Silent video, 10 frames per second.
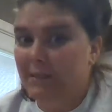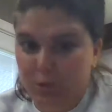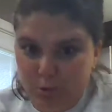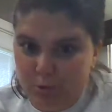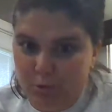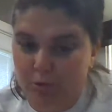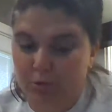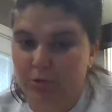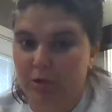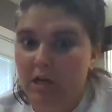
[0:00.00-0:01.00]

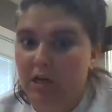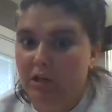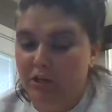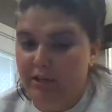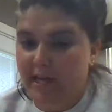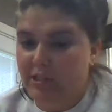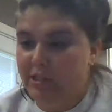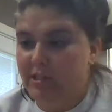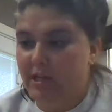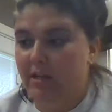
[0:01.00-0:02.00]
Ooh, do you think
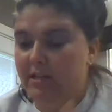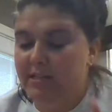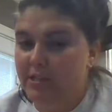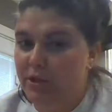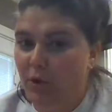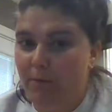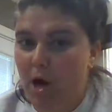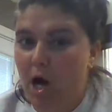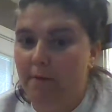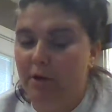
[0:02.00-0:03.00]
she's going to listen to her
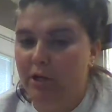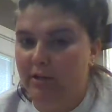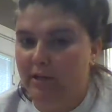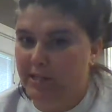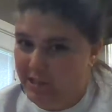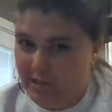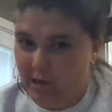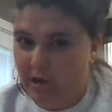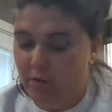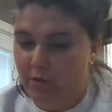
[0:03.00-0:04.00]
mom, or do you think she's
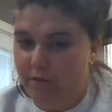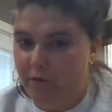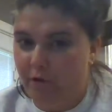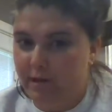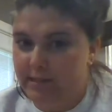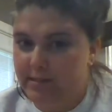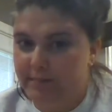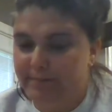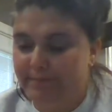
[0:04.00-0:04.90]
going to go in the forest?